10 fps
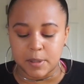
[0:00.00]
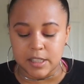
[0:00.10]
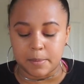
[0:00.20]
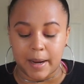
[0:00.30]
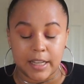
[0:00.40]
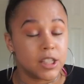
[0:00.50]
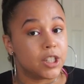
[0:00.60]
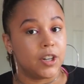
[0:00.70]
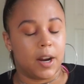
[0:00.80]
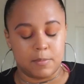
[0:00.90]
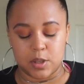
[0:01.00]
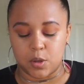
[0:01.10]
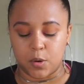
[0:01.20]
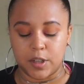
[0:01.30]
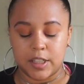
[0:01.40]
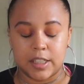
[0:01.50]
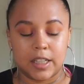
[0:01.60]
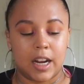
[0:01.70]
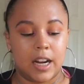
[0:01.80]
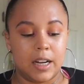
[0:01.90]
put this on my Instagram
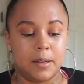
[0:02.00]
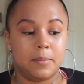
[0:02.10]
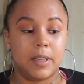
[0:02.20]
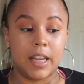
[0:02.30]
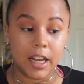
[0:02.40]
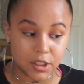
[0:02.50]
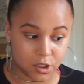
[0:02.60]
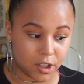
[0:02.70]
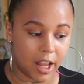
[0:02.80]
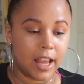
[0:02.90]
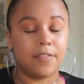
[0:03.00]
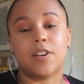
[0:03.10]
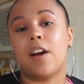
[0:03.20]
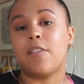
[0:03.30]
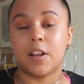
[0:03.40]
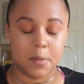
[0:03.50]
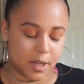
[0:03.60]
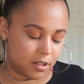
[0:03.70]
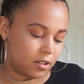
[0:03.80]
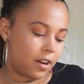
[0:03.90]
story yesterday. If you're not following me
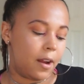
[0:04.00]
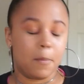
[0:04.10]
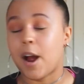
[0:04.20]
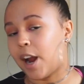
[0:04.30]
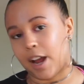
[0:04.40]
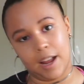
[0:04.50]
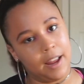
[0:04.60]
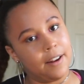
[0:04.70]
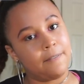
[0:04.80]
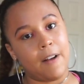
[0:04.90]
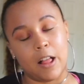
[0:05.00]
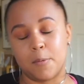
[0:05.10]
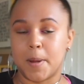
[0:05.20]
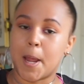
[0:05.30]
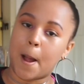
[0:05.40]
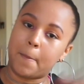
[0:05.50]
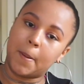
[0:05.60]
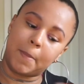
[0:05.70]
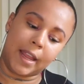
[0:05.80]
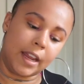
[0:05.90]
on Instagram, go ahead, follow me. I'll
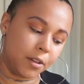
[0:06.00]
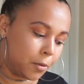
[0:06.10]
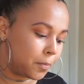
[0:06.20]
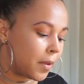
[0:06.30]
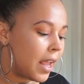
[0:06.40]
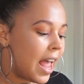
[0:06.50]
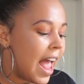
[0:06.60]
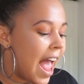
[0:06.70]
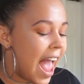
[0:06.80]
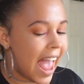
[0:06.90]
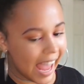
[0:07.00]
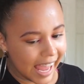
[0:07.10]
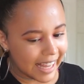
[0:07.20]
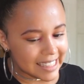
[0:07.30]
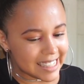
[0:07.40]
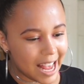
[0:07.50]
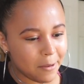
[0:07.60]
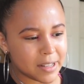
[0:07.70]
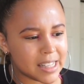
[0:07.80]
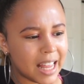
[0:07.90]
put my handle. And
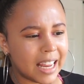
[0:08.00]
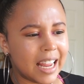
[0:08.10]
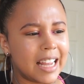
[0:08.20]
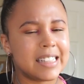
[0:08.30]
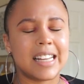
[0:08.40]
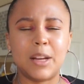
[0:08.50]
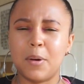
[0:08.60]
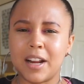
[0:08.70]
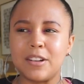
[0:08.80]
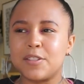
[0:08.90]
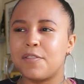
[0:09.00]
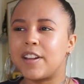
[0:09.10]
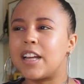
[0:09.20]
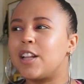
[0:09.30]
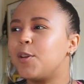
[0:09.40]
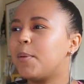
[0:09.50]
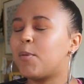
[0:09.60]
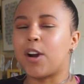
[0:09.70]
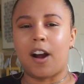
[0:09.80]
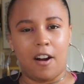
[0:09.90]
I was like, is anyone else feeling a little bit
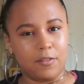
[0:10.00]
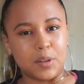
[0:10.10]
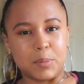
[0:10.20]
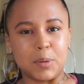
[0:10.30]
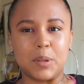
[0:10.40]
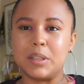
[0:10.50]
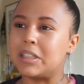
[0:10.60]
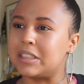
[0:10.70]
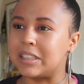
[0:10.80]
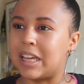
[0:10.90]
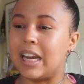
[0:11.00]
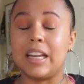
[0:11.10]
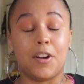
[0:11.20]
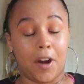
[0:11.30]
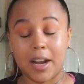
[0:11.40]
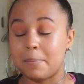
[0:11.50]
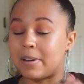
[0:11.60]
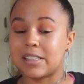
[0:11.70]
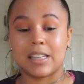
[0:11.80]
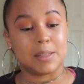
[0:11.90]
more comfortable on their skin? Granted,
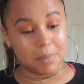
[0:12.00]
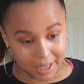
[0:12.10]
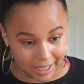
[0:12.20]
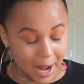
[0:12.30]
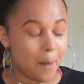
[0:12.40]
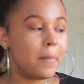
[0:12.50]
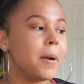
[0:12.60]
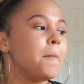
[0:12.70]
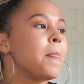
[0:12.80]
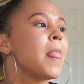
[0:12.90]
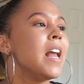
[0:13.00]
my skin's breaking out, but